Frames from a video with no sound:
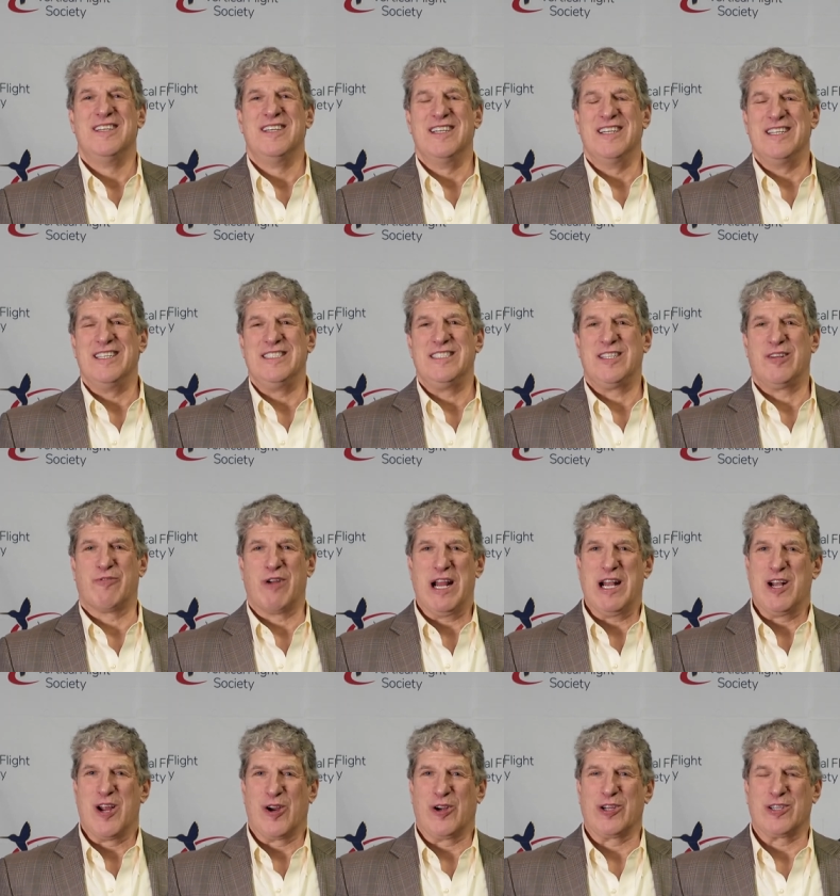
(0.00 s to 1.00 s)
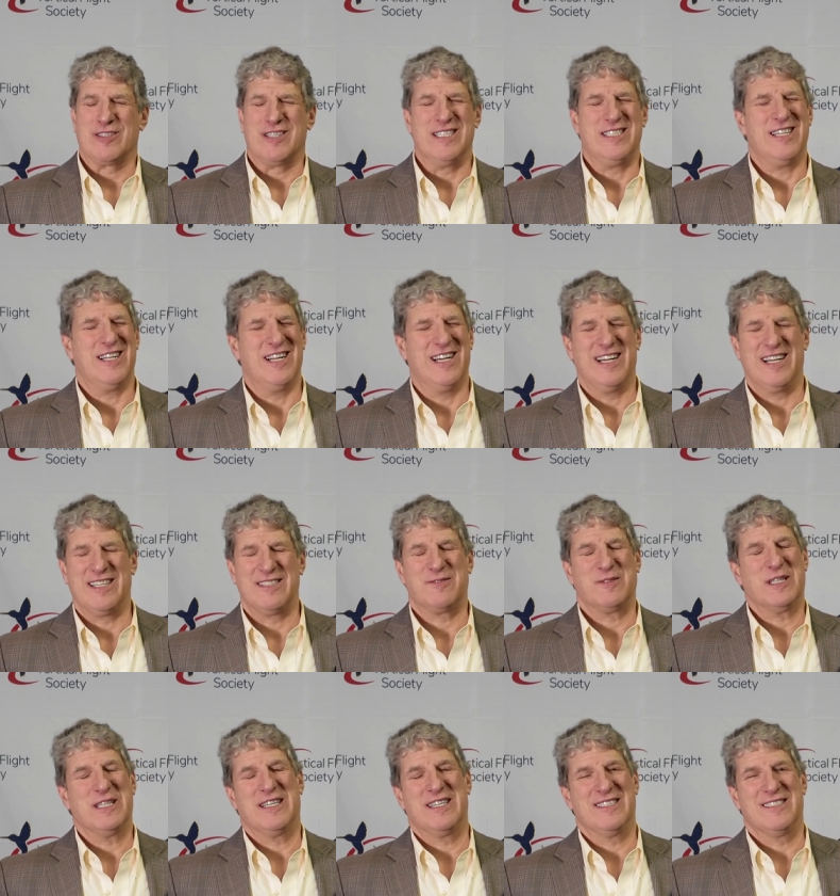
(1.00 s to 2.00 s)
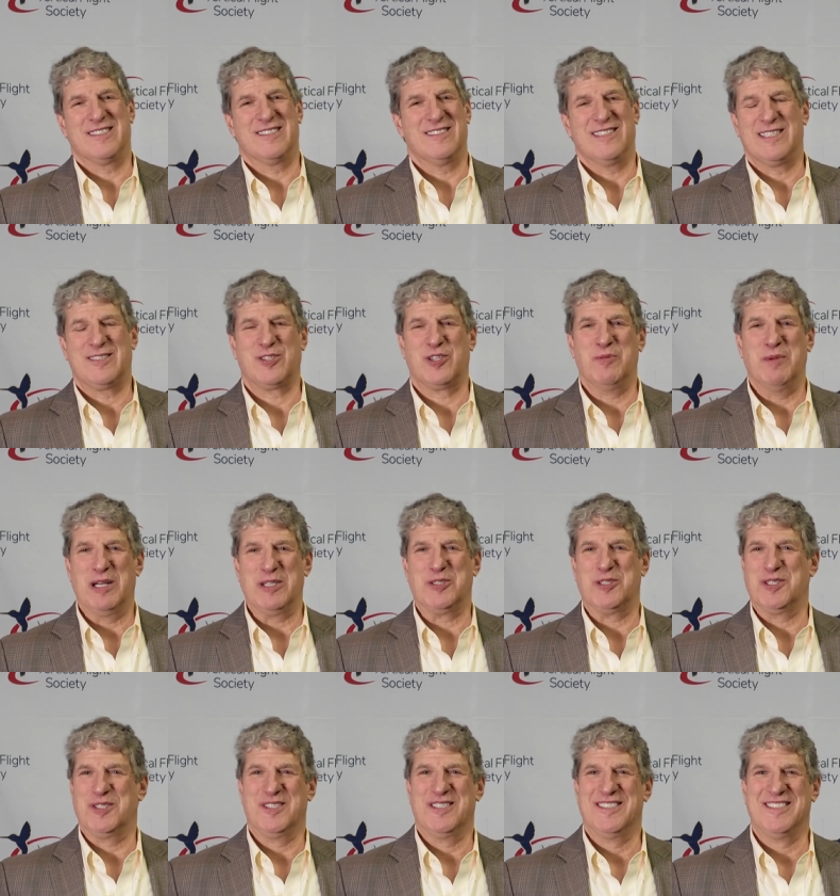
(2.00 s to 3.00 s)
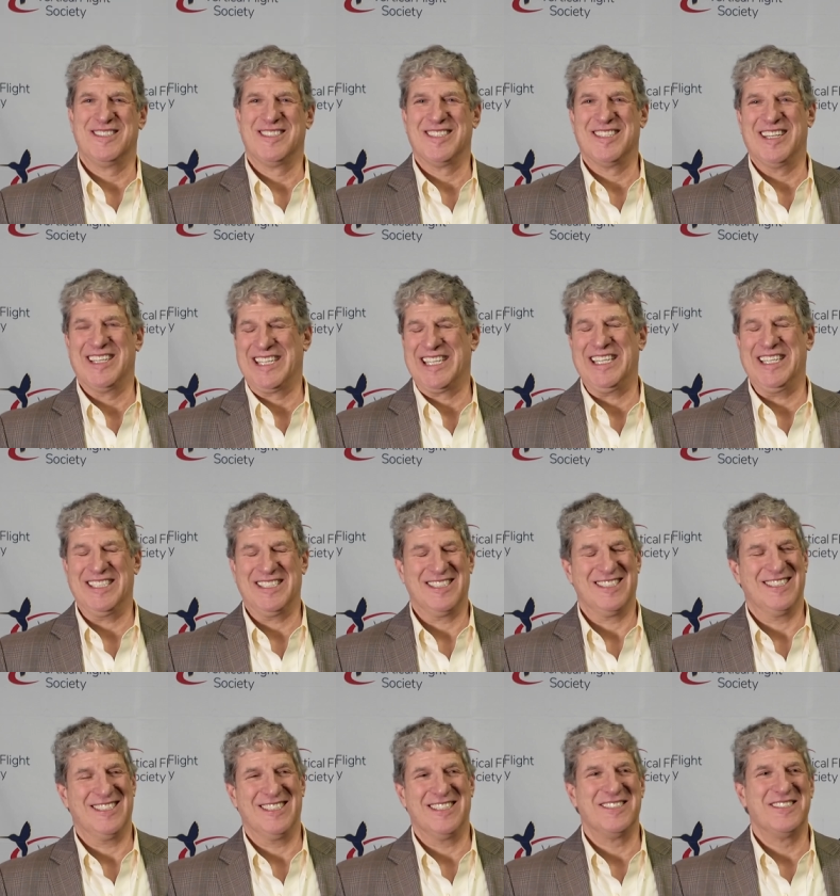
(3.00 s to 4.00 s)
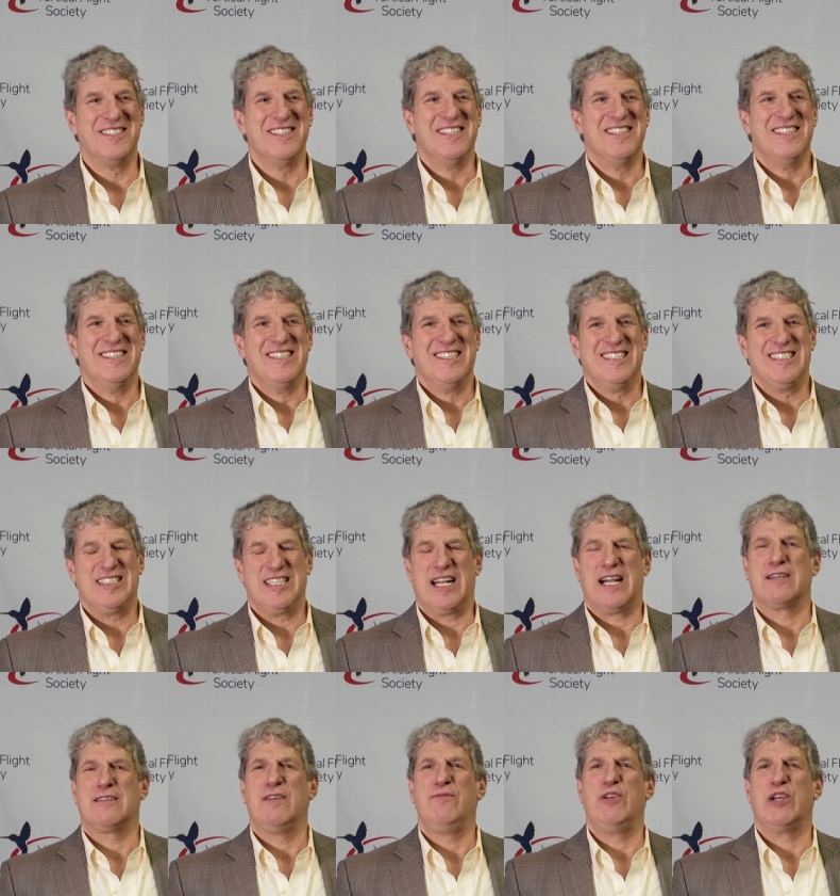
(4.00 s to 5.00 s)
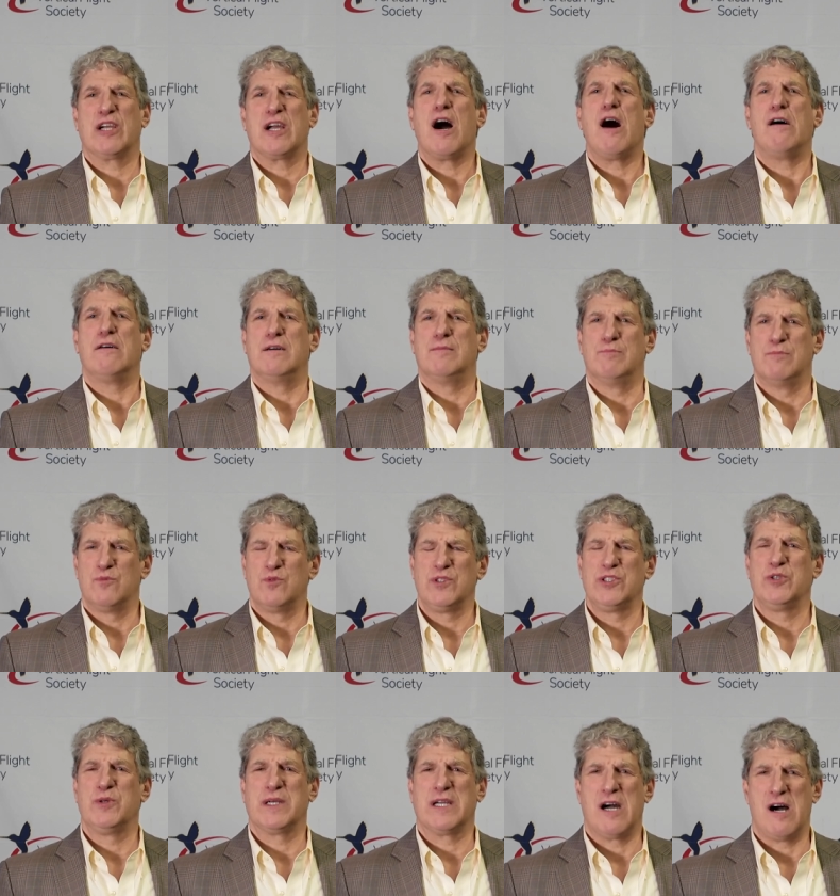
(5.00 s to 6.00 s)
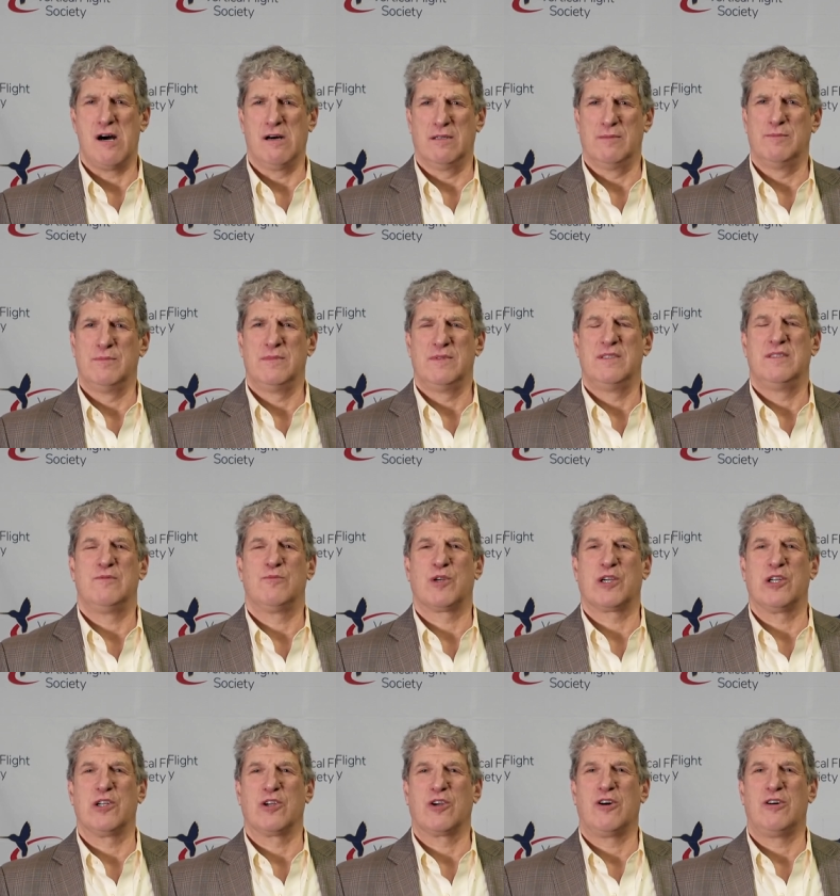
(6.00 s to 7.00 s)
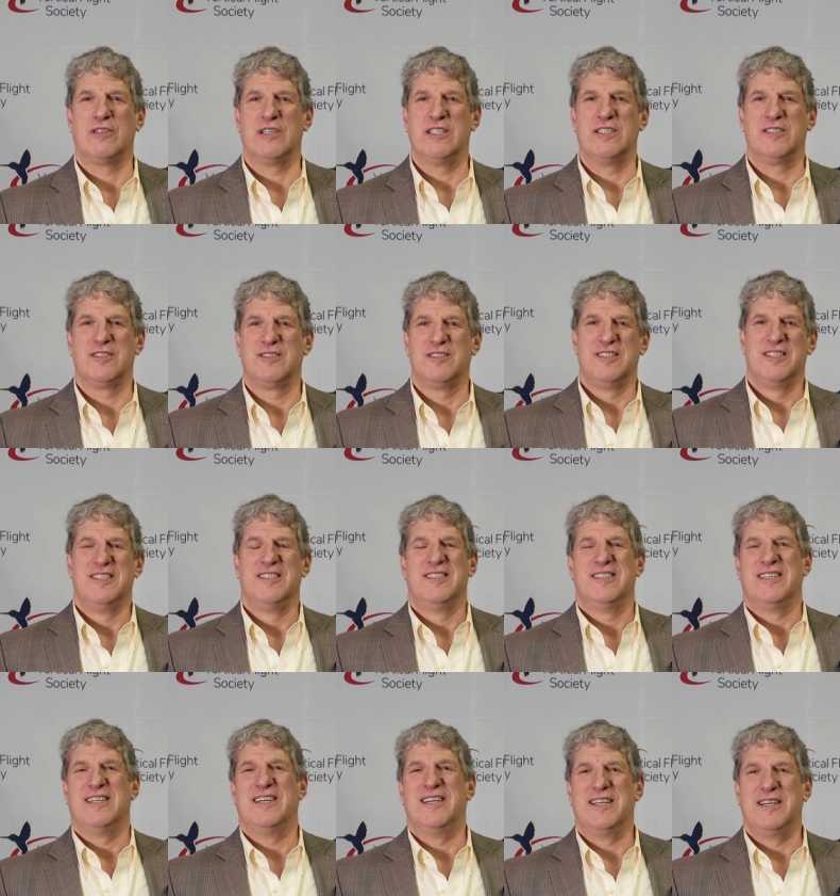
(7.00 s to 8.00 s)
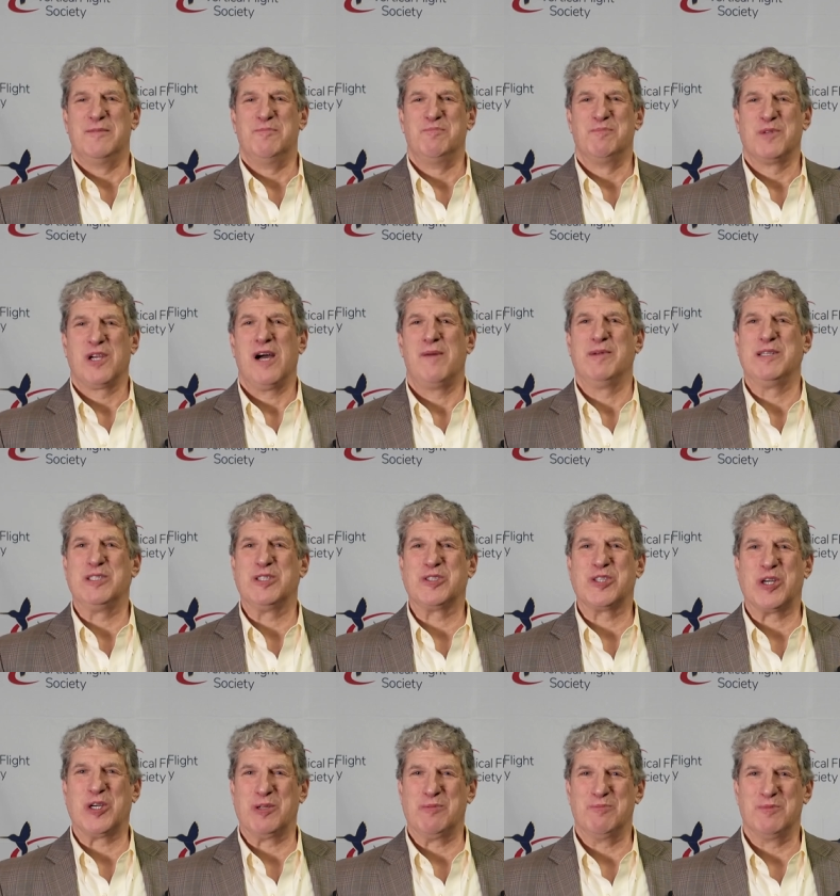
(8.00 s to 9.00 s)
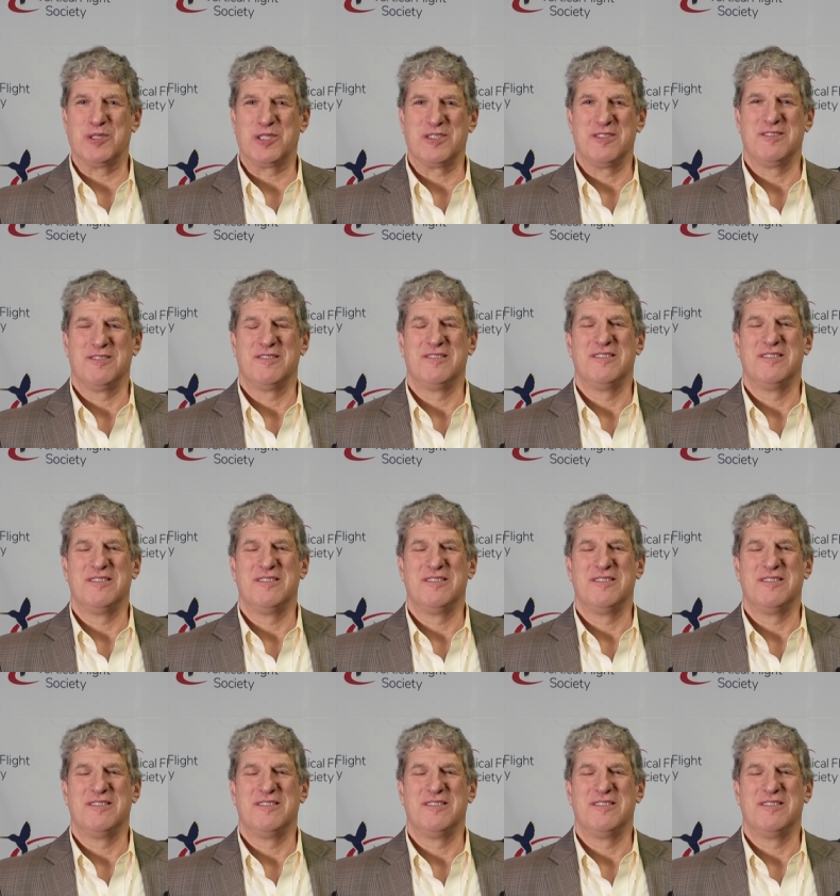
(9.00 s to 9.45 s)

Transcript: And he said, write an article. I said, uh, uh that's too much. It's I can't. Uh, he said, I'll give you a column. We'll do a column, and we're going to call it um, "Coming to Terms,"